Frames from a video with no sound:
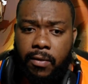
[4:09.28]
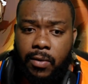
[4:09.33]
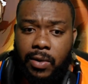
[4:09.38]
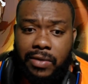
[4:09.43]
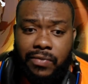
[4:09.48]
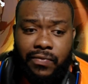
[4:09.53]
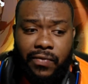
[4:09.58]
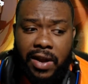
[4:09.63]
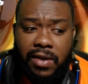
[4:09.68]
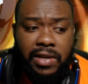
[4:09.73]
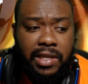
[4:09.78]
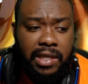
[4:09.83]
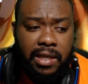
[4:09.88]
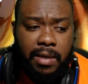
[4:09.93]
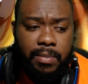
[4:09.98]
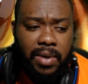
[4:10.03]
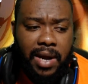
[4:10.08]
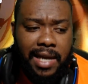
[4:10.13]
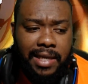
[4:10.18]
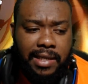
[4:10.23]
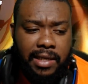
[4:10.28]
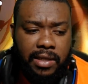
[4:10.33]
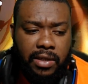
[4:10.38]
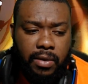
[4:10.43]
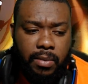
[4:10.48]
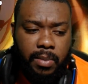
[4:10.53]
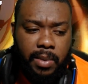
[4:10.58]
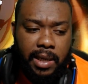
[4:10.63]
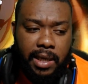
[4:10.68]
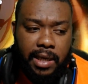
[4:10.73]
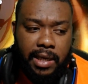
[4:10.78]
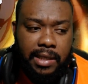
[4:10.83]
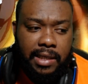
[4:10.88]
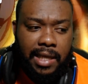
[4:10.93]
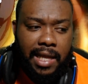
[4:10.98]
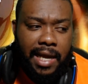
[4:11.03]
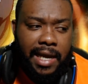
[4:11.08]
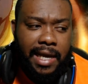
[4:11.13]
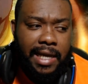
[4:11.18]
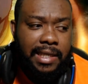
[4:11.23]

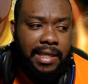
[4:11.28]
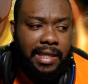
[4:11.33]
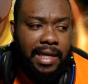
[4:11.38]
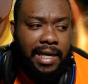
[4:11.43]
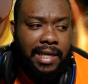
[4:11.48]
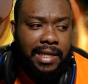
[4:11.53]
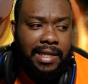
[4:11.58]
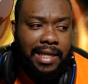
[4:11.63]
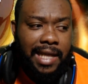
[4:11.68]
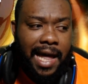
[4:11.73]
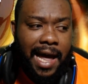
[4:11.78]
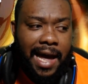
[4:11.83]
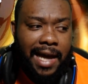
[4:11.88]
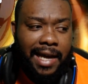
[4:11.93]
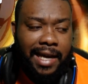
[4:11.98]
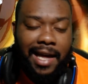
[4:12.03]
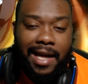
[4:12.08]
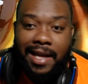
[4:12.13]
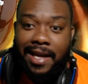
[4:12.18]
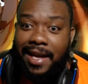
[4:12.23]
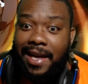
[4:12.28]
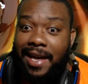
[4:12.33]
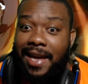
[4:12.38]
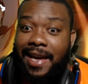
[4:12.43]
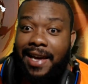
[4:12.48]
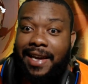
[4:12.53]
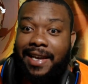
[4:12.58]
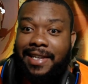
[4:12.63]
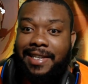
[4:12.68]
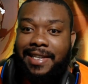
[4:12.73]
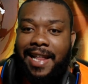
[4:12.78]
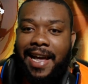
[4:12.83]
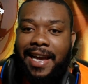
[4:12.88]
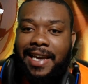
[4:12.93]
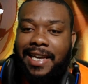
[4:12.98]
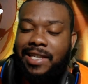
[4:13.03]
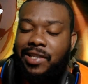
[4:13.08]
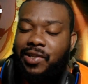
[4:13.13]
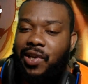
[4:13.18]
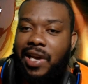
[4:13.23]
It's like it's
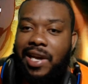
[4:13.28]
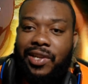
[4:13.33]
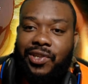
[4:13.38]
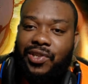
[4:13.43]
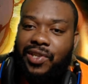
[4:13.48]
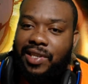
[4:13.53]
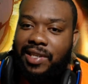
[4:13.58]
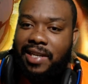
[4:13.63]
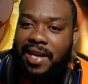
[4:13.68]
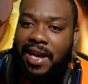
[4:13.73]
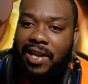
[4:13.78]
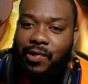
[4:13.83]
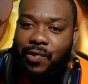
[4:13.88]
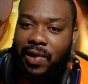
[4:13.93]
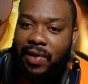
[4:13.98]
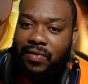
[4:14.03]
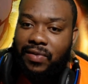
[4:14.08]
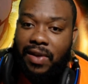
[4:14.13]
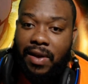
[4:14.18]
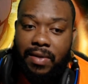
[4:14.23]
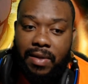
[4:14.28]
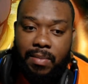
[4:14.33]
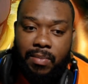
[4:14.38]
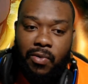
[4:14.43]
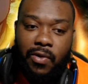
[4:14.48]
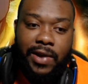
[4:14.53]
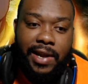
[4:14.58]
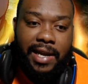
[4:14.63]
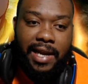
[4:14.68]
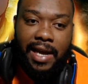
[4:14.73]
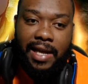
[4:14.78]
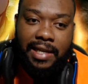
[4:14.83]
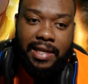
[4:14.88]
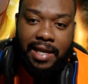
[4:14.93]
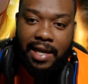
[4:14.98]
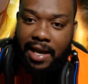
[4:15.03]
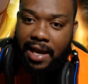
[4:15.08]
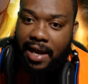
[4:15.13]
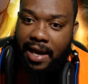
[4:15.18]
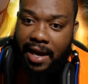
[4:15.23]
like his engine get revs up. The more he
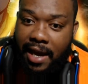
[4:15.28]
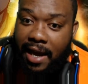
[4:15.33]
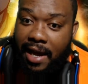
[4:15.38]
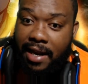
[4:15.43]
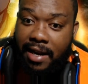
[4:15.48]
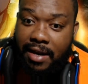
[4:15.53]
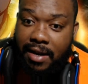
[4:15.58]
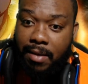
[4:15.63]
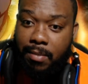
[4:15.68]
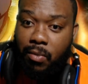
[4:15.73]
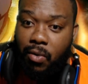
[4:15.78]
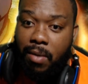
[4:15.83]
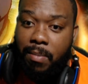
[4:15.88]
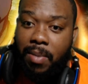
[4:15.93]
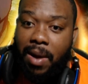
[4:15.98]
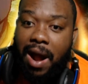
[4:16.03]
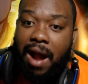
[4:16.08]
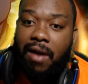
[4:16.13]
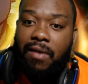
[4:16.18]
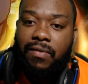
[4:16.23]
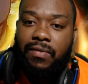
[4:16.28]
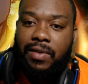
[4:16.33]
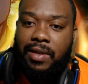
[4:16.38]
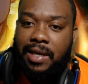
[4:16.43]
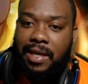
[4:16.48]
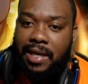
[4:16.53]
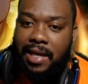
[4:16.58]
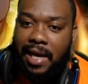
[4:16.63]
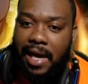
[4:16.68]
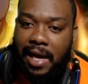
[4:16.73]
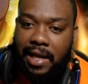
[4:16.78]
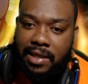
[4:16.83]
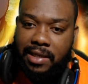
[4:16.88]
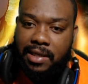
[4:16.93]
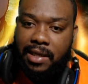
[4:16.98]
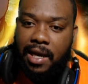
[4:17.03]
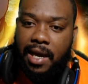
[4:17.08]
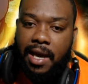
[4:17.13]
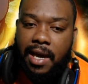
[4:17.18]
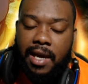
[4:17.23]
gets hit, the more powerful he
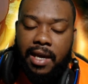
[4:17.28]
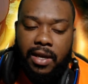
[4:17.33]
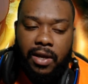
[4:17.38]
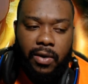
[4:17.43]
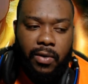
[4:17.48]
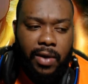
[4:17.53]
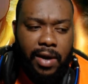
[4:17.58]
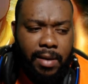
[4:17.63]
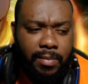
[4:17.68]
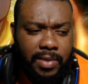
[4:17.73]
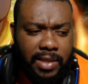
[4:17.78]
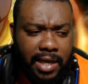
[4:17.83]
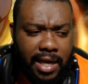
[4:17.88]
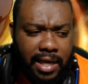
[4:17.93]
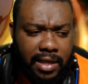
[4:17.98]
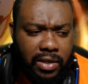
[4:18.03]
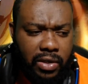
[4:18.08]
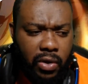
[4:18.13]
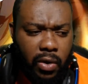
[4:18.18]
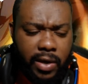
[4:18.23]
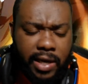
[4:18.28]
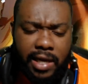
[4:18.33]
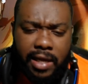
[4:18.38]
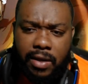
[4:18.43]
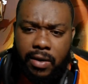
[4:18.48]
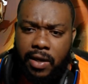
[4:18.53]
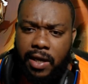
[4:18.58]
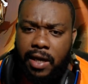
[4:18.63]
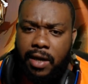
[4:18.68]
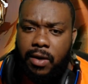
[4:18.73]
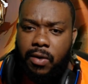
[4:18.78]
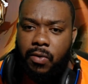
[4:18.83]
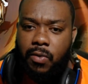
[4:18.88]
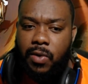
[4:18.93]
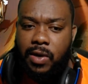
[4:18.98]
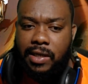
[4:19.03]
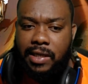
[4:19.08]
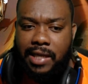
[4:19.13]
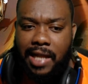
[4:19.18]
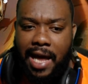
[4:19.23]
gets. You know what I'm saying? So it
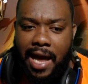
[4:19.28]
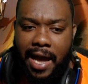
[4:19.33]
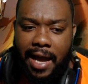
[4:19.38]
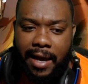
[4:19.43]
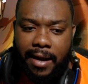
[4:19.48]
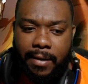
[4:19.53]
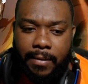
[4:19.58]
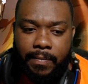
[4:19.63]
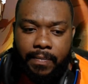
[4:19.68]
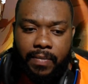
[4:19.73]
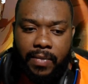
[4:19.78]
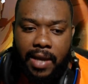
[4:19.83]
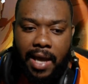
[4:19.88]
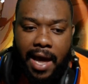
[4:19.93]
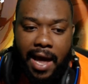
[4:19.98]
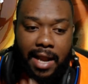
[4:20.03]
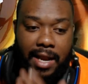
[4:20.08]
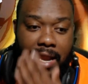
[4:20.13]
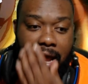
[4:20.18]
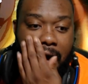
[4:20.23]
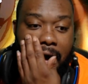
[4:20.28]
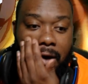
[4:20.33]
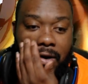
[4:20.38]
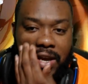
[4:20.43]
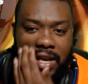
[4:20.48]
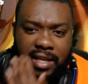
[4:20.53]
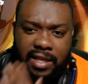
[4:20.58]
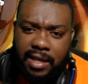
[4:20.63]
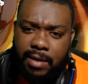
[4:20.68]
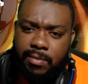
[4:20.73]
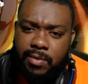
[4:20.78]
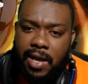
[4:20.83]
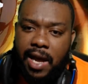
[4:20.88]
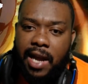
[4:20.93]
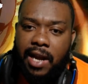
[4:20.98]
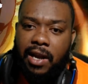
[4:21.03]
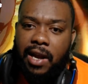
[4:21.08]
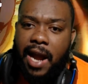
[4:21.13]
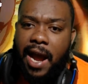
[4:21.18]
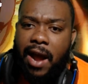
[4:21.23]
was like, and now it seems
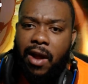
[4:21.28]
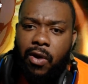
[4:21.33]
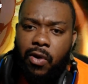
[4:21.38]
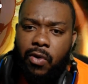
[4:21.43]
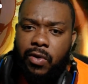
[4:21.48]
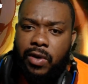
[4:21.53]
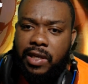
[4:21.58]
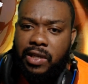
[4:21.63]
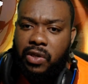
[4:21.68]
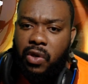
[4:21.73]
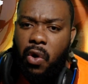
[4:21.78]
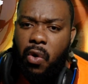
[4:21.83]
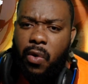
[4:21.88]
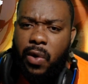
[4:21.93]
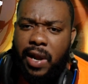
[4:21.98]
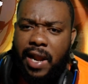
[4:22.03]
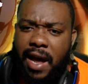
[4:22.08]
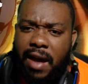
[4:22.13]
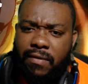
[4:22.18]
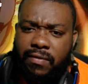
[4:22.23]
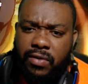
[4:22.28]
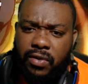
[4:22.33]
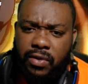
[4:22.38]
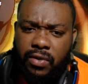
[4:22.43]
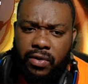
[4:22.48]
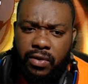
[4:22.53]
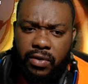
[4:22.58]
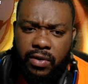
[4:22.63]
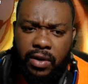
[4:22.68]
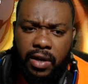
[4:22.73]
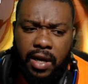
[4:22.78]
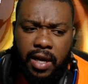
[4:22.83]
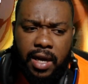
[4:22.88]
like Garou is going after